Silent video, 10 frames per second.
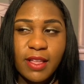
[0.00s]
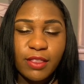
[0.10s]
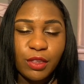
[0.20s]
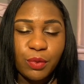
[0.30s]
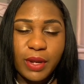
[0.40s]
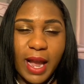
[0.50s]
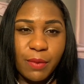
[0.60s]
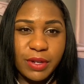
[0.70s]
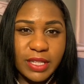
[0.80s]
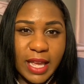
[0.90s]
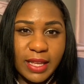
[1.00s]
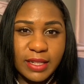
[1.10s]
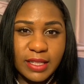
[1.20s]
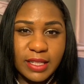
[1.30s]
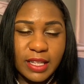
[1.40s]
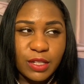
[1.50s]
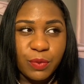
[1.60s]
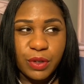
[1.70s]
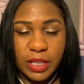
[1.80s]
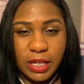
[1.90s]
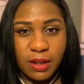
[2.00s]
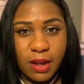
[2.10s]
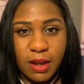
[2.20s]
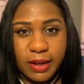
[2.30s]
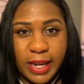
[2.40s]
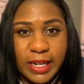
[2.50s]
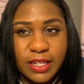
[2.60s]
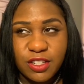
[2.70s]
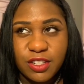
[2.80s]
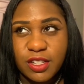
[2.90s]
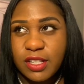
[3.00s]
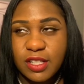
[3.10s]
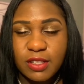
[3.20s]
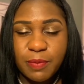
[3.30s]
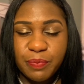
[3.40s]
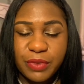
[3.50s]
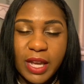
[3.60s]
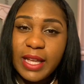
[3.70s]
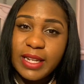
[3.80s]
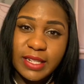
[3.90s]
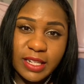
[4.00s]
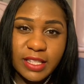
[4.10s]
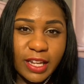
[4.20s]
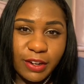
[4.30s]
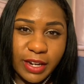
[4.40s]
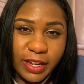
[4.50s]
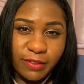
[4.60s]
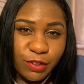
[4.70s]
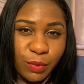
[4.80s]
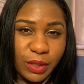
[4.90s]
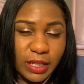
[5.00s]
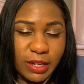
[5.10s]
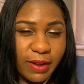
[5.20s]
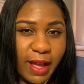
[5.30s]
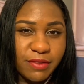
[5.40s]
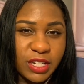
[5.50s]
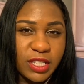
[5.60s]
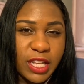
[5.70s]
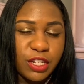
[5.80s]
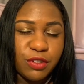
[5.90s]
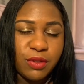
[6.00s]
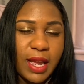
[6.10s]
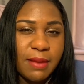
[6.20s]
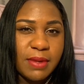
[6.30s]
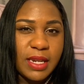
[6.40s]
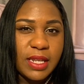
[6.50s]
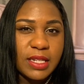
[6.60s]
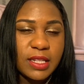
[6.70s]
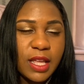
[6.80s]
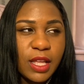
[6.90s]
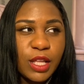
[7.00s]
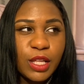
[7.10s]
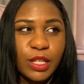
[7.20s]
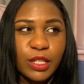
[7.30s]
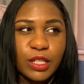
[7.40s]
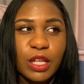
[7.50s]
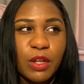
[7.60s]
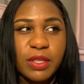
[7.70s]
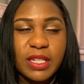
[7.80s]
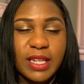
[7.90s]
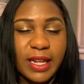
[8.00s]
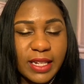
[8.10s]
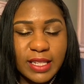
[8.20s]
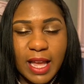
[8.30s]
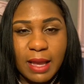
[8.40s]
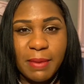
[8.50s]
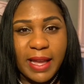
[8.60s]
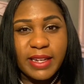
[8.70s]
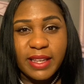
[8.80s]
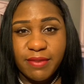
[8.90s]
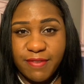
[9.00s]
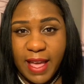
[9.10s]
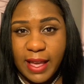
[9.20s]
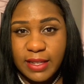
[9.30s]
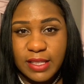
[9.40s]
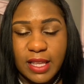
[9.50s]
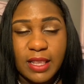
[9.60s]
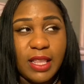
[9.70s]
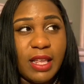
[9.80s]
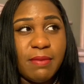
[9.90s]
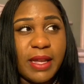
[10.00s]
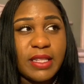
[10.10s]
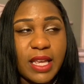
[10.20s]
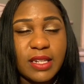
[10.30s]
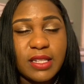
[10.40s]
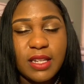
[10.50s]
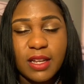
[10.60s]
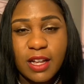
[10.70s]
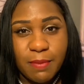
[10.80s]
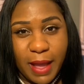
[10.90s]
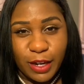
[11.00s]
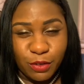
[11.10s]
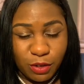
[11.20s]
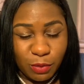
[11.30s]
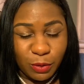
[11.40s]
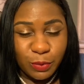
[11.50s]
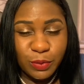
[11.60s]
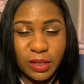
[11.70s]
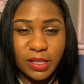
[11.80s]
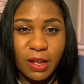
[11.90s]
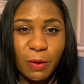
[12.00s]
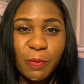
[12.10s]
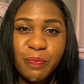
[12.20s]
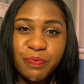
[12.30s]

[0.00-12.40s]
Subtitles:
the 3-hour test is really long and it's just unnecessary if you really don't have gestational diabetes. So the second time I did fast and then my test did come back normal. So